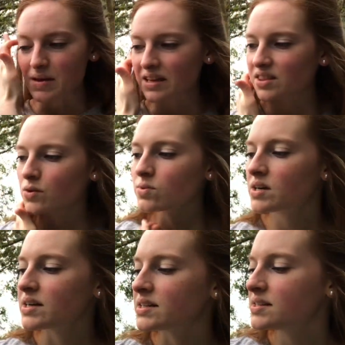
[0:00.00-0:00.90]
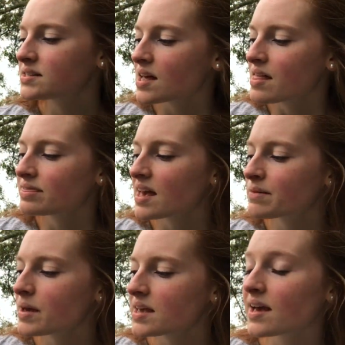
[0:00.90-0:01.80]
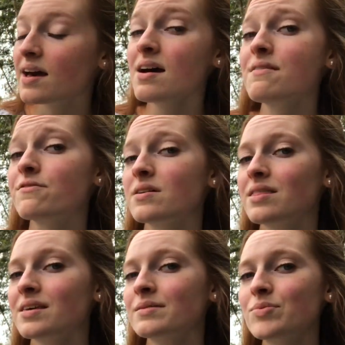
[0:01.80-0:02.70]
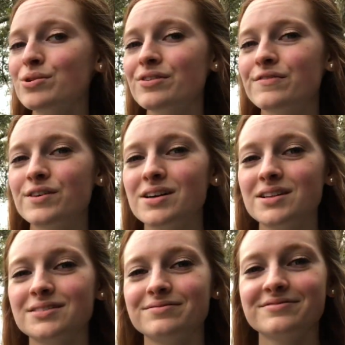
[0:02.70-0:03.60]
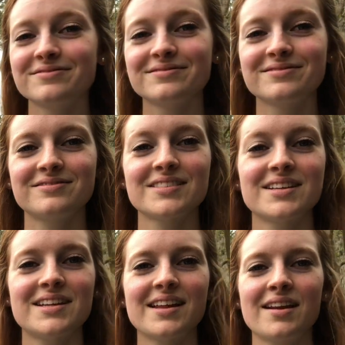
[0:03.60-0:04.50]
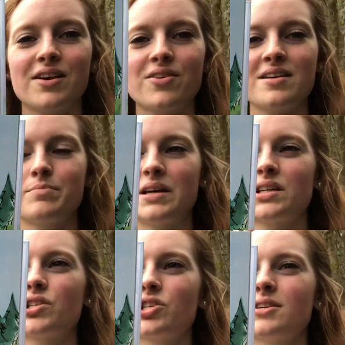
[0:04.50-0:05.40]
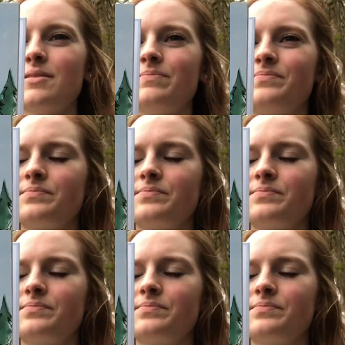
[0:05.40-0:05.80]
make the woods. They make everything beautiful. Isn't that a great picture?